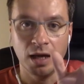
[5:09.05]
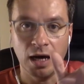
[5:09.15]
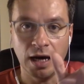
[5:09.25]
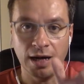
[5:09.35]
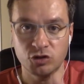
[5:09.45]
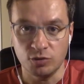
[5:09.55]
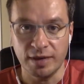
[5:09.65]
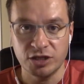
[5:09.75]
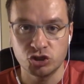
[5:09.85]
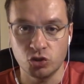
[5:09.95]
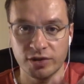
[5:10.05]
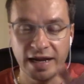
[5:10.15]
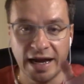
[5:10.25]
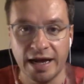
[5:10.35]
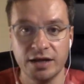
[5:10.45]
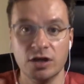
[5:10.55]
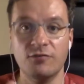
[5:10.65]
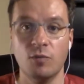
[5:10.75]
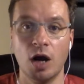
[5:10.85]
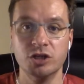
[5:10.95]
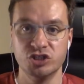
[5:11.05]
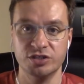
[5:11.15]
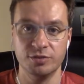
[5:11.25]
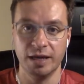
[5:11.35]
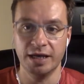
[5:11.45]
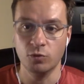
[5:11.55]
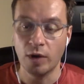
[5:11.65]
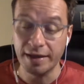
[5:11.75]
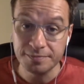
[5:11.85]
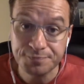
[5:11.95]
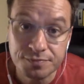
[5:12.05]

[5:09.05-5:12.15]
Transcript: to make sure that I had enough margin to make it right.